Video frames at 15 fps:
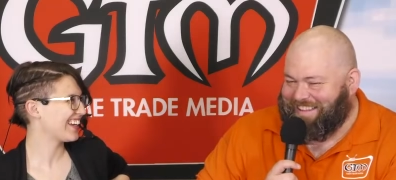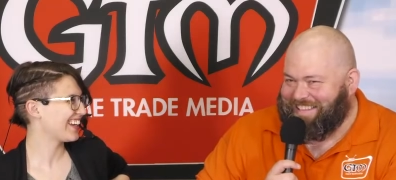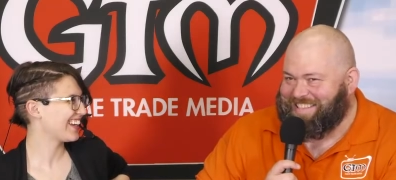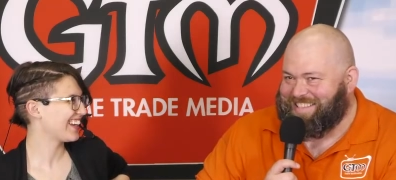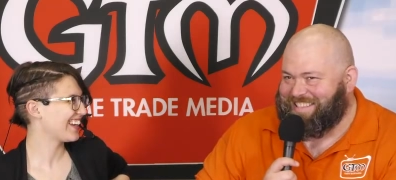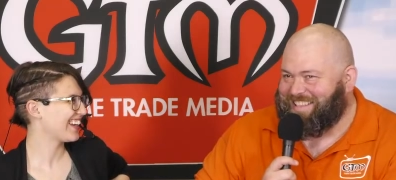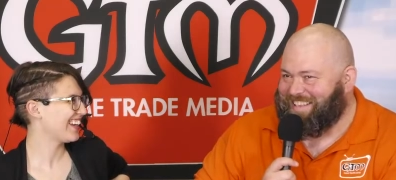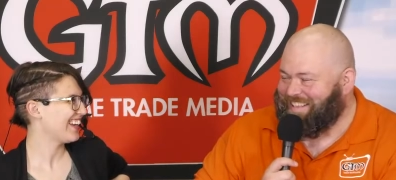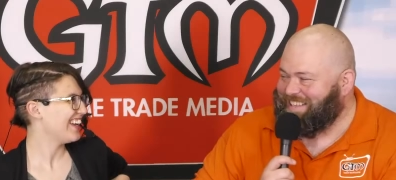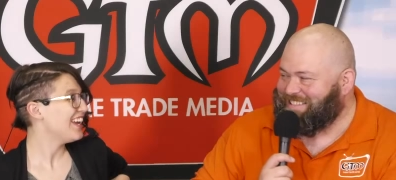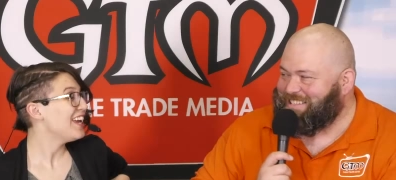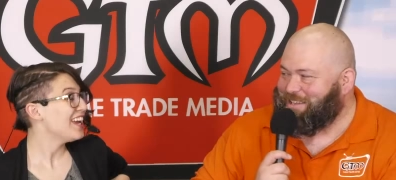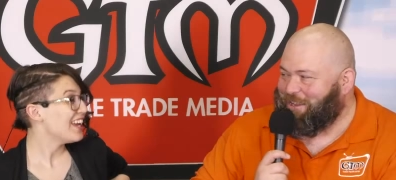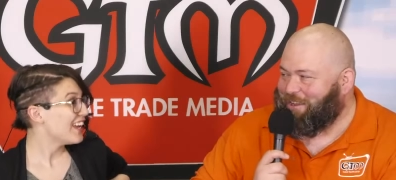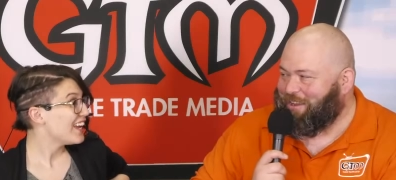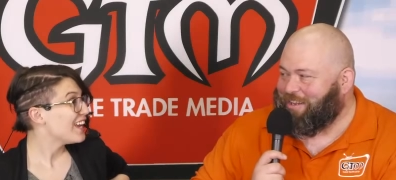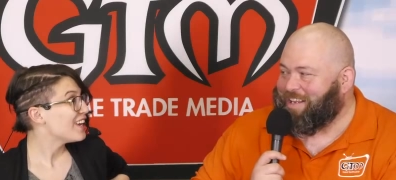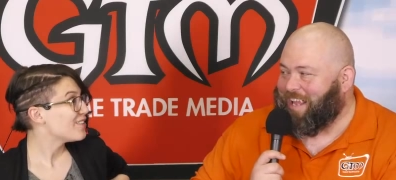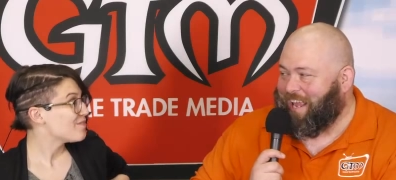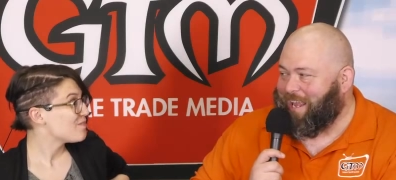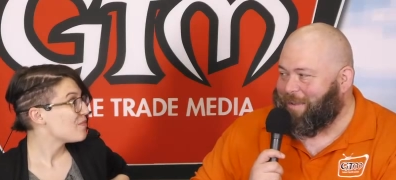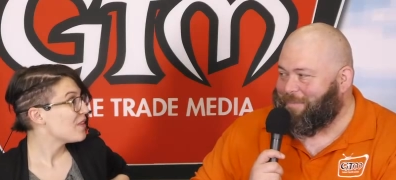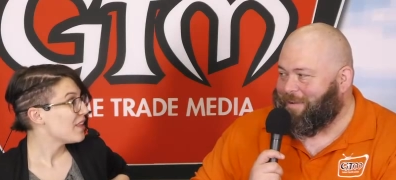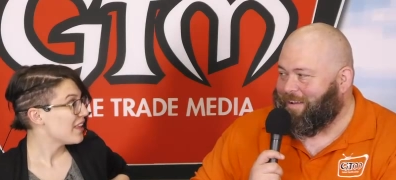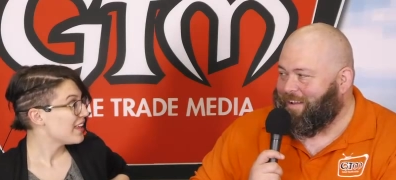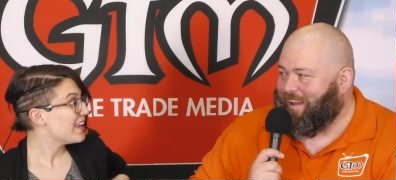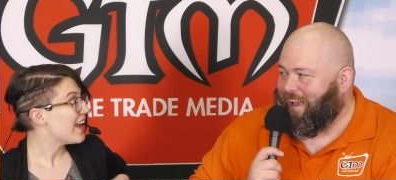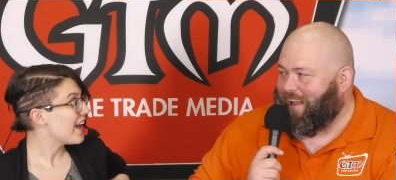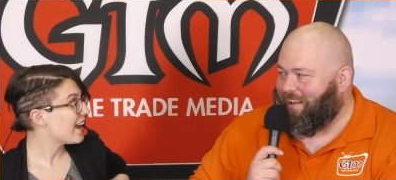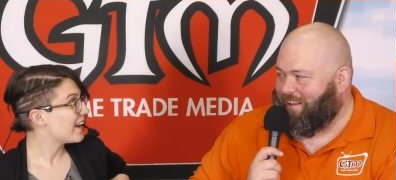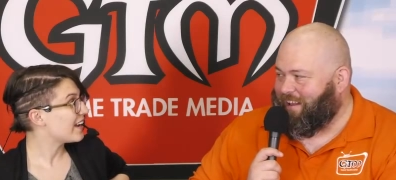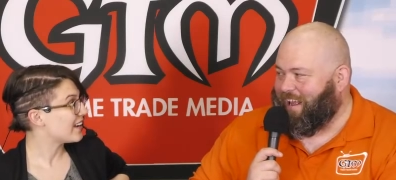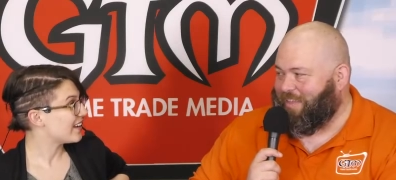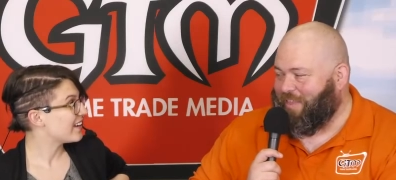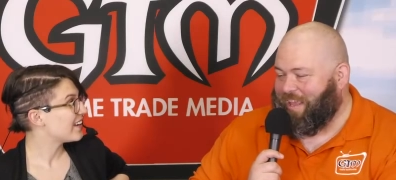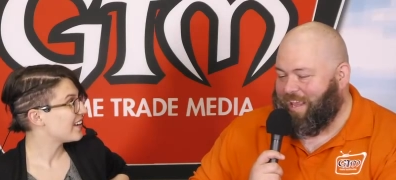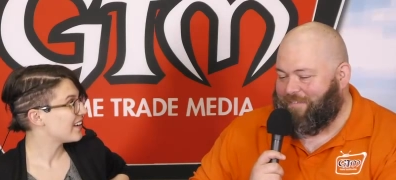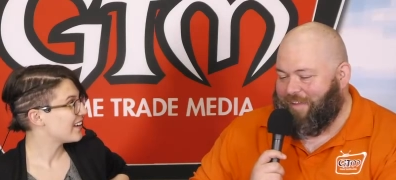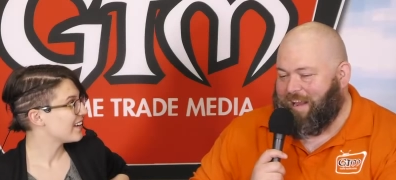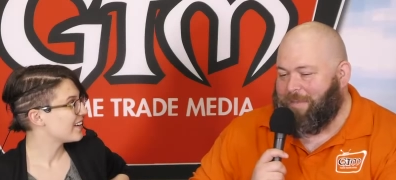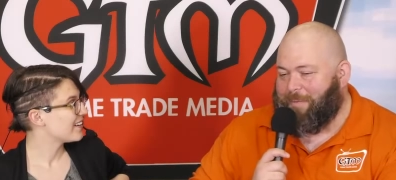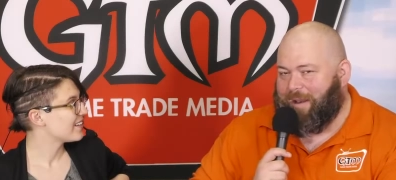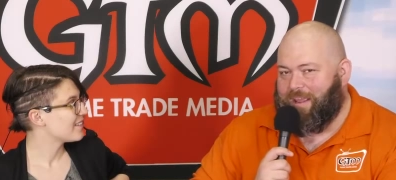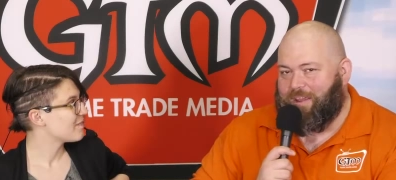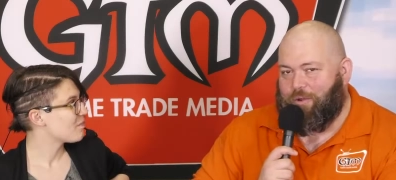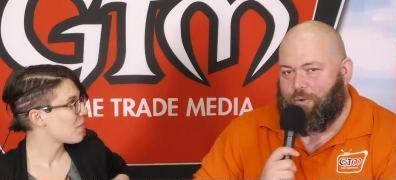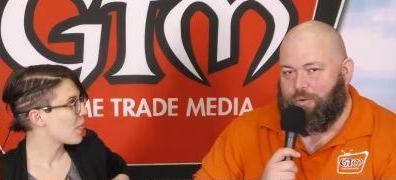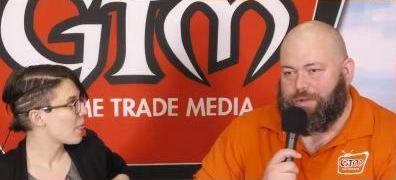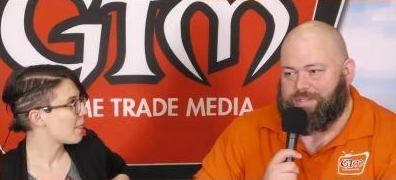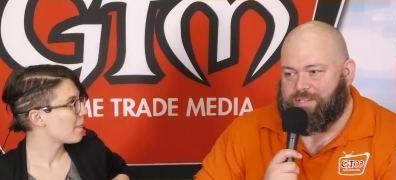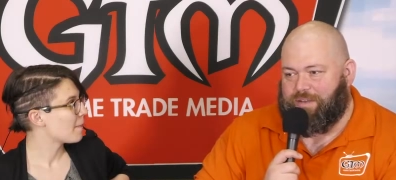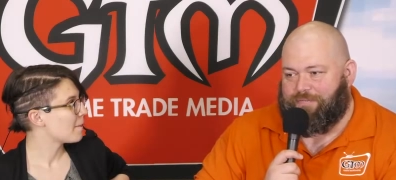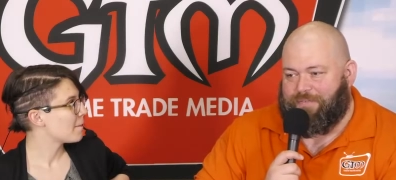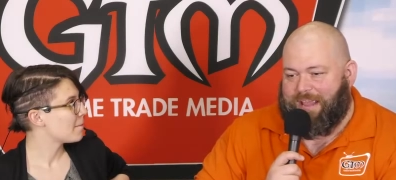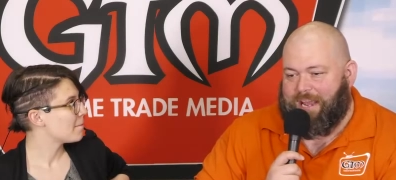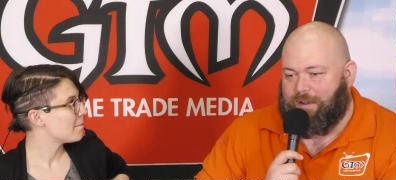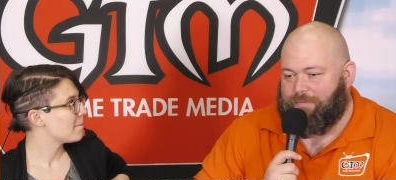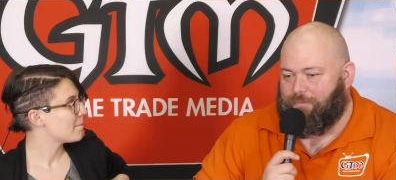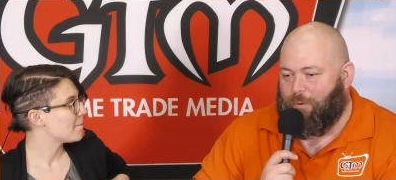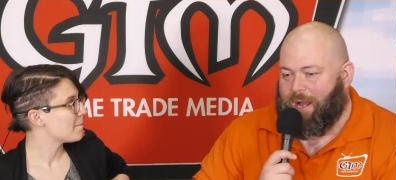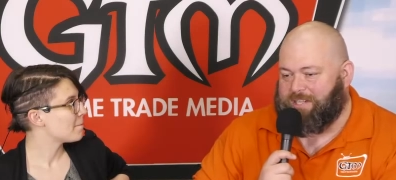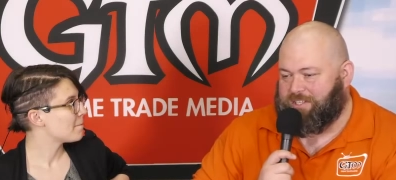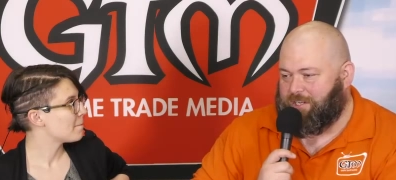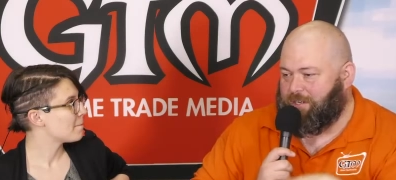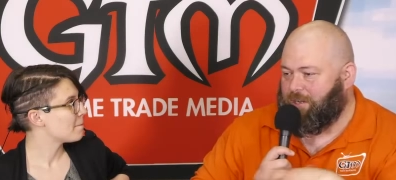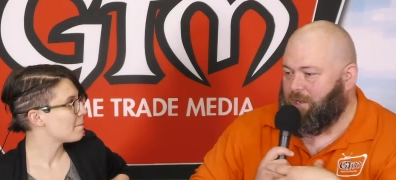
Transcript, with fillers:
Speaker 1: this is a good game. Yeah. And I think if anybody who is a fan of watching